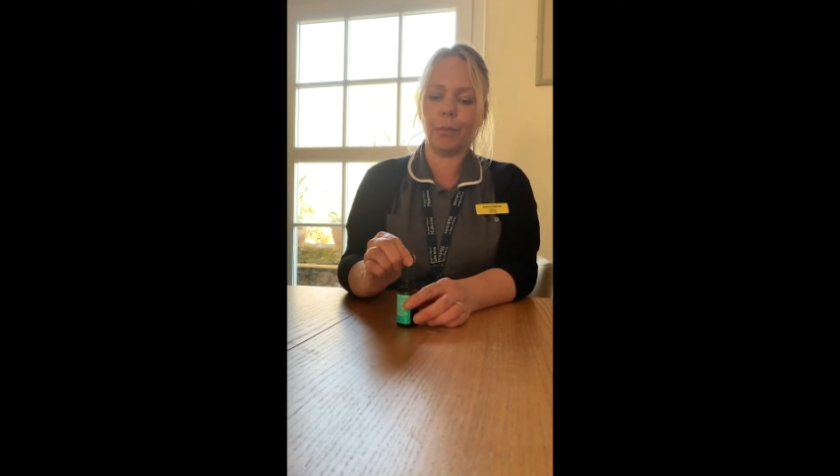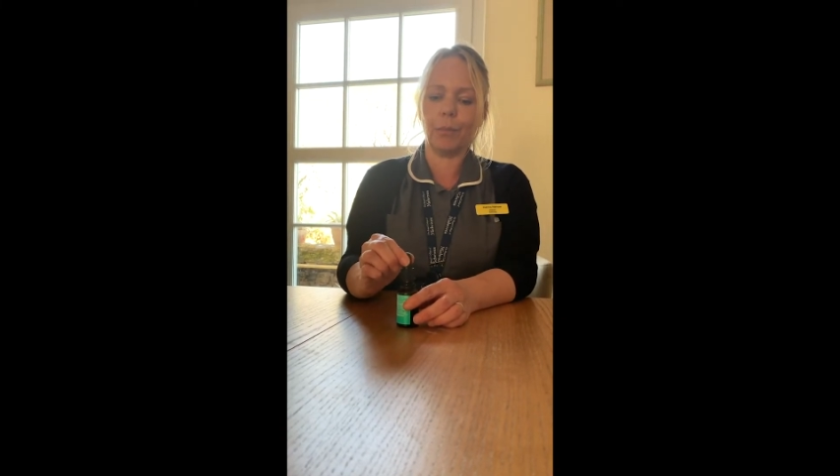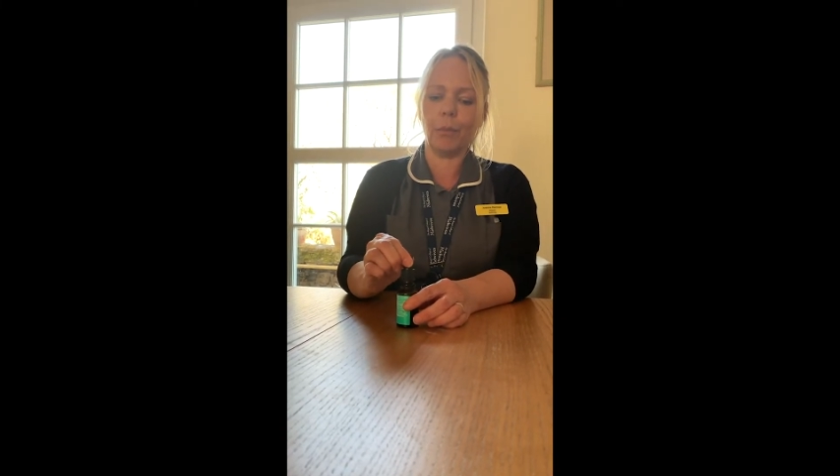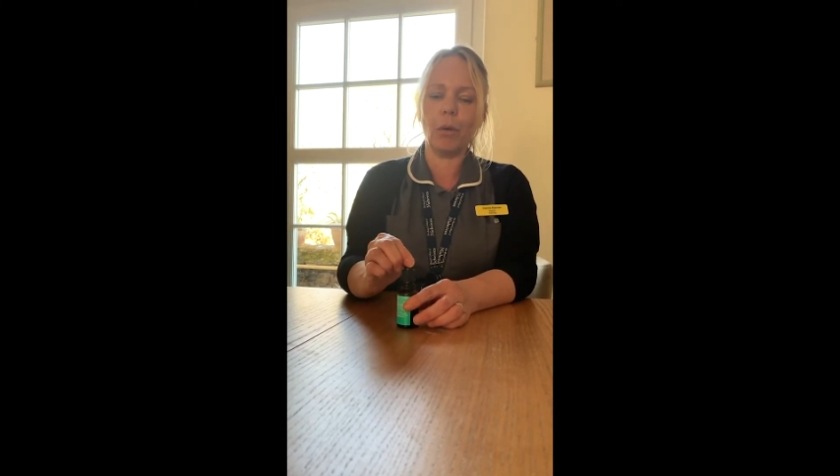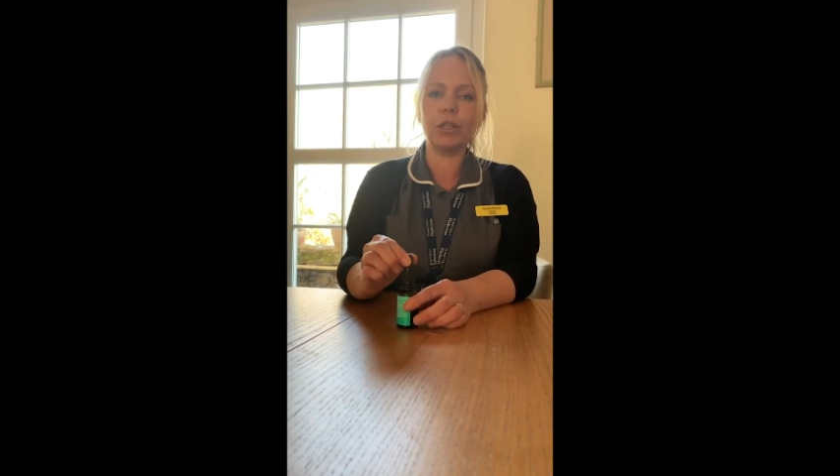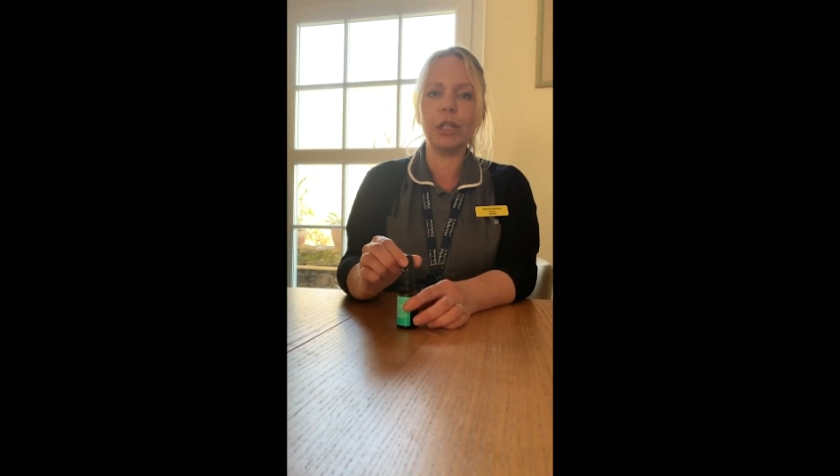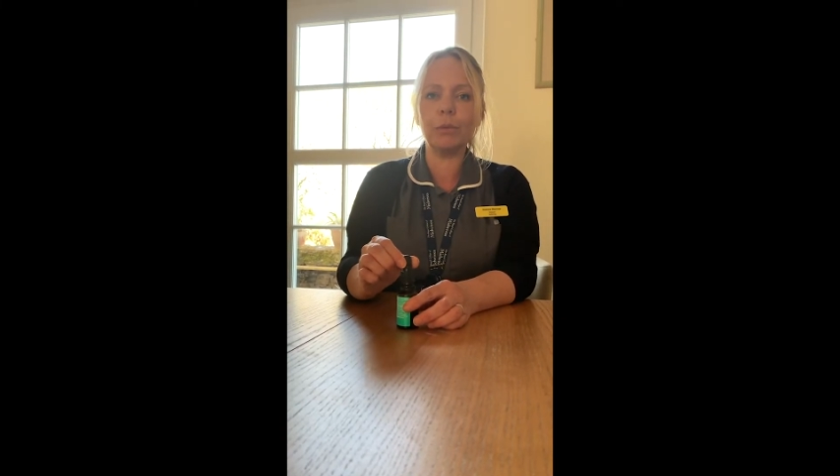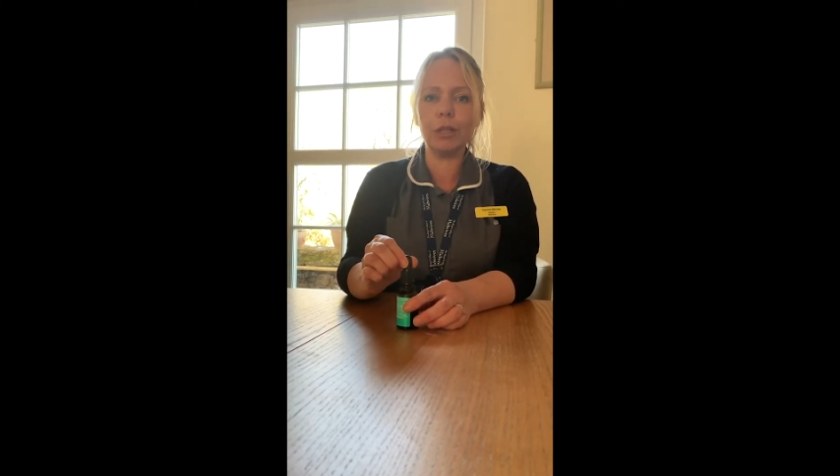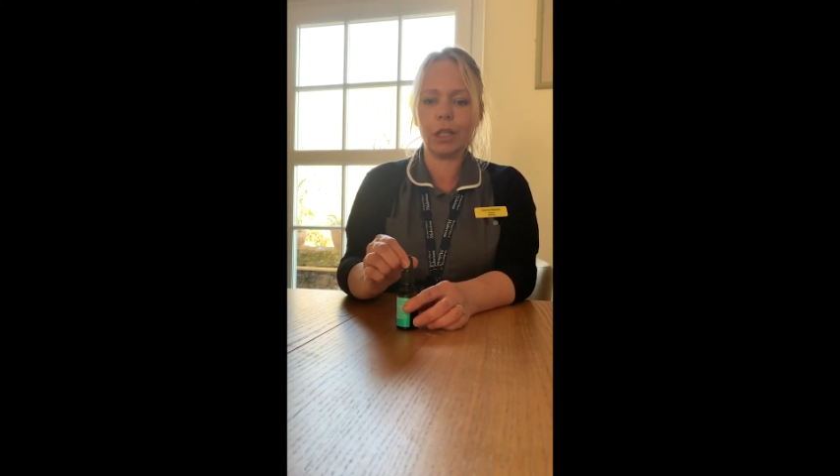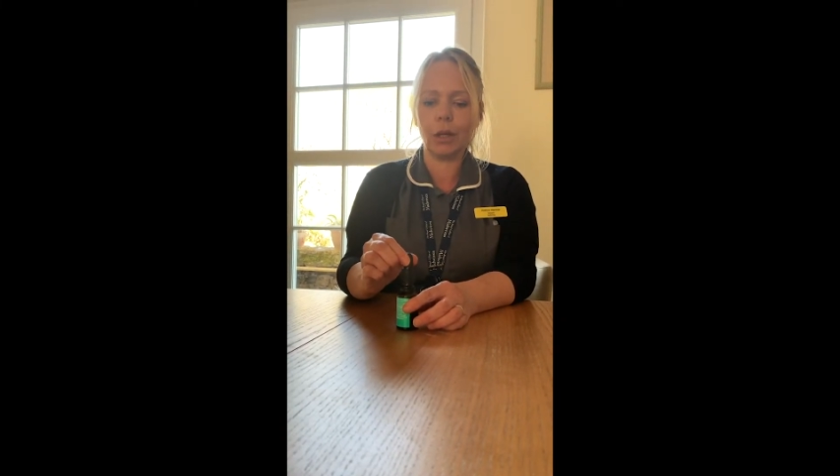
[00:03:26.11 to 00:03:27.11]
what she
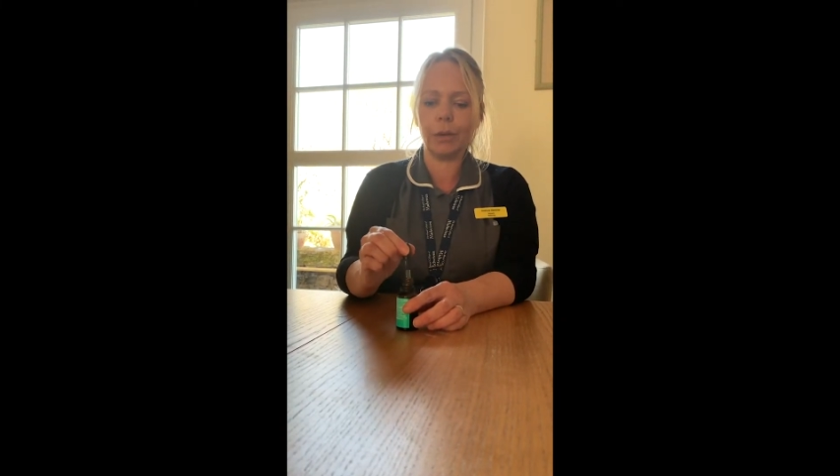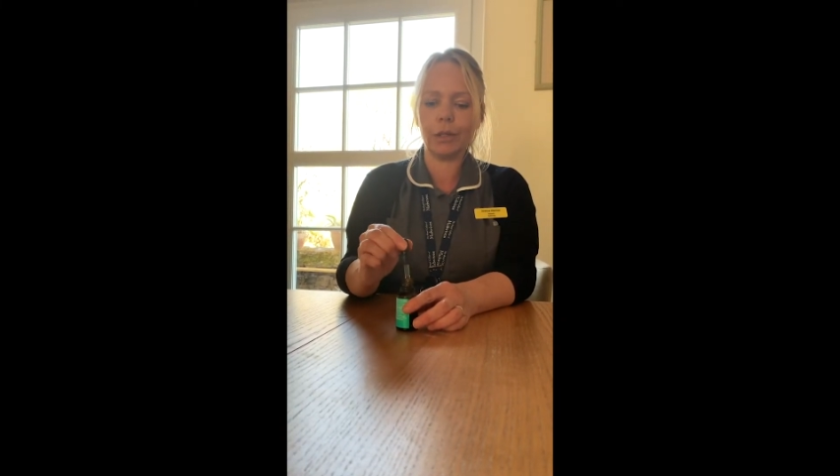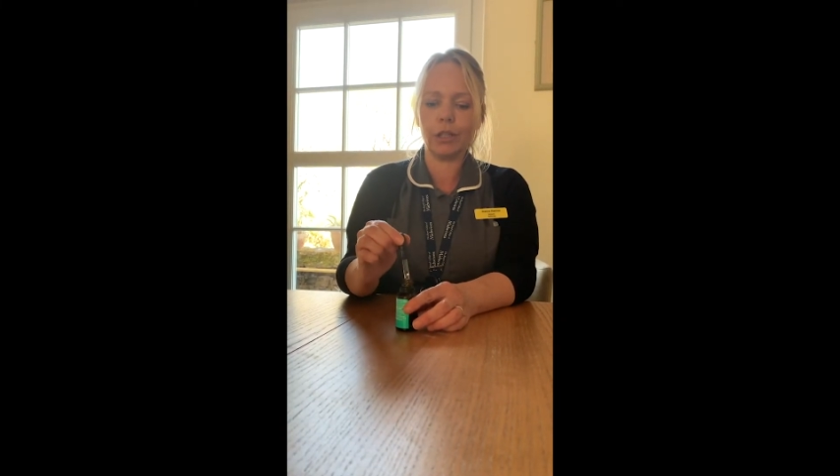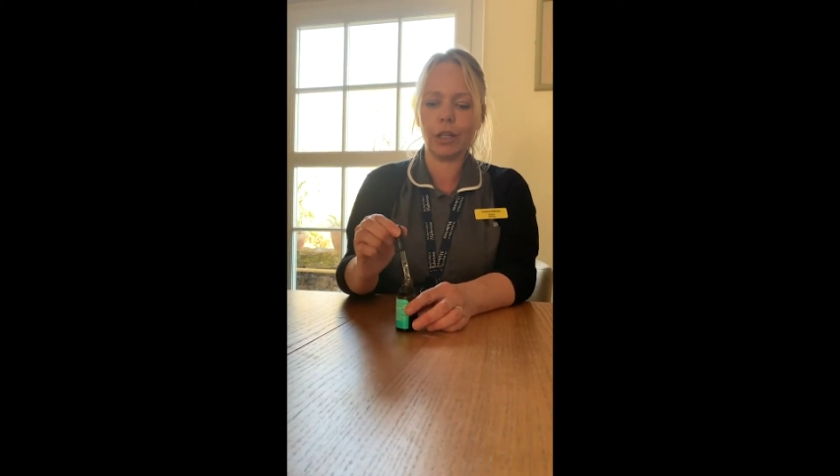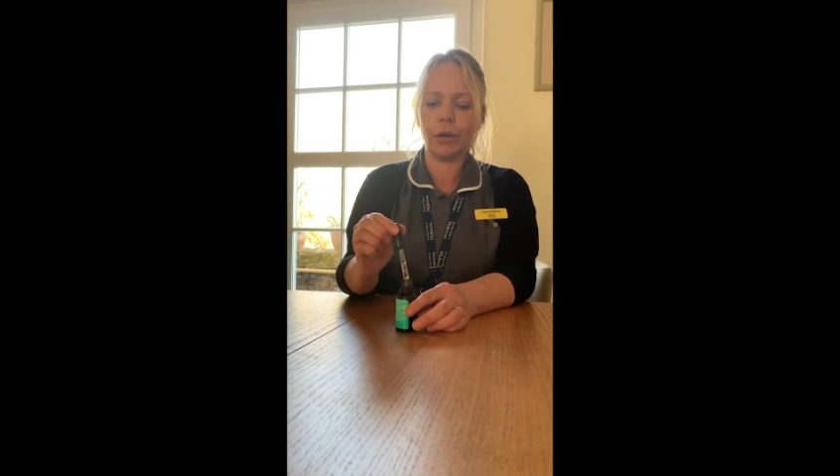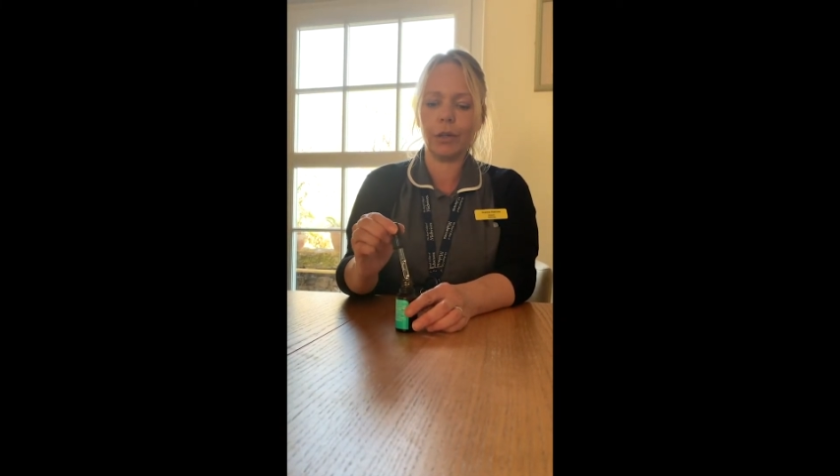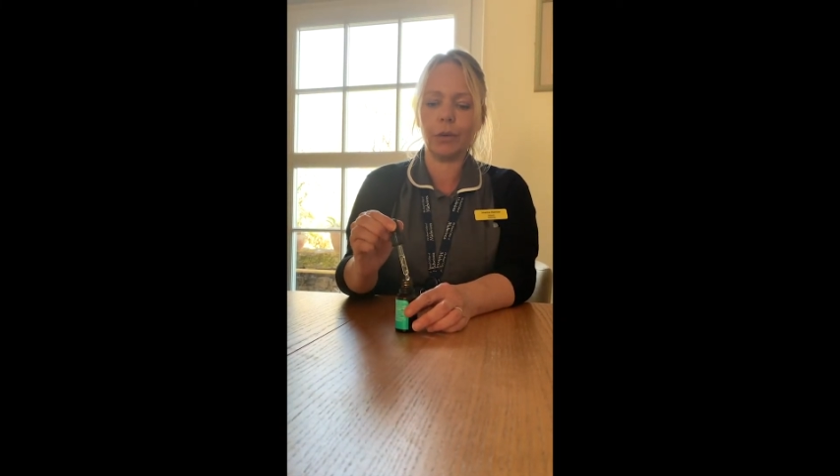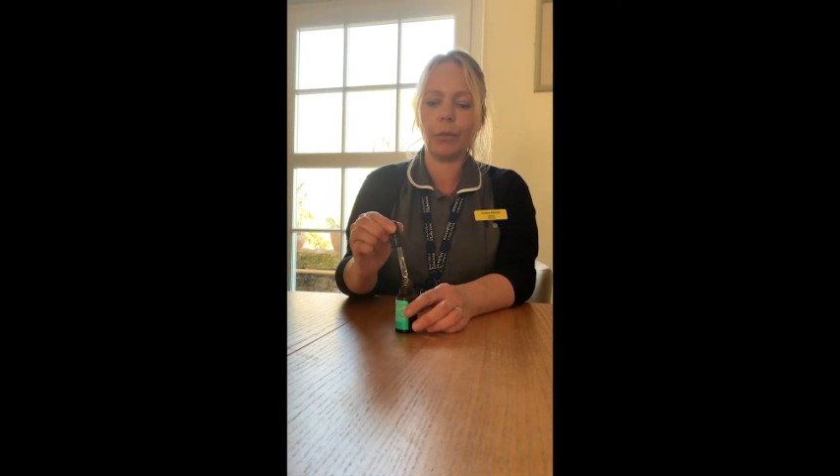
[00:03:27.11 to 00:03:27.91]
will do is show you